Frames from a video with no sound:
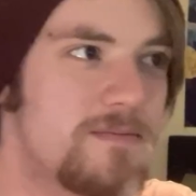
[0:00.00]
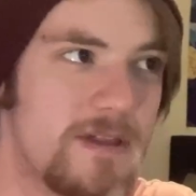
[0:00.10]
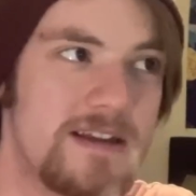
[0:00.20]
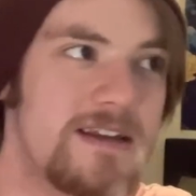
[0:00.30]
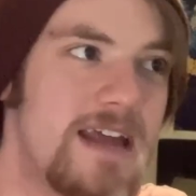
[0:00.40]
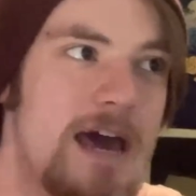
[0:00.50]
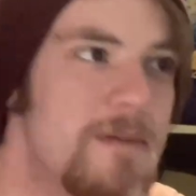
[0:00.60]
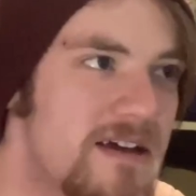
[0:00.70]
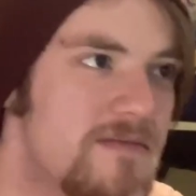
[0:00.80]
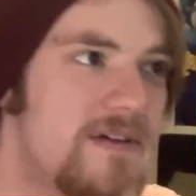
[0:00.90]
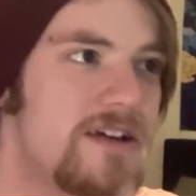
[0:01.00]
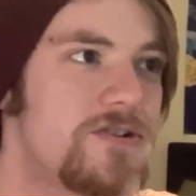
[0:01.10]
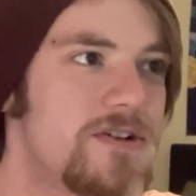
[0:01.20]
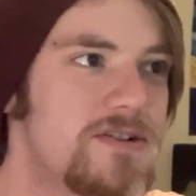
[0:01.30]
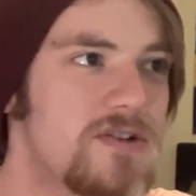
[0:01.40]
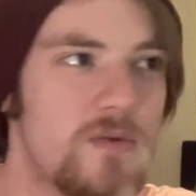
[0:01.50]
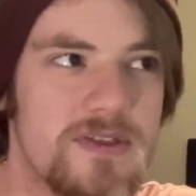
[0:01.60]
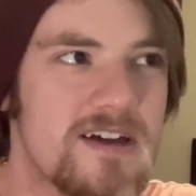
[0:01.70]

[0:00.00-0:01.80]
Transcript: blended epic adventures with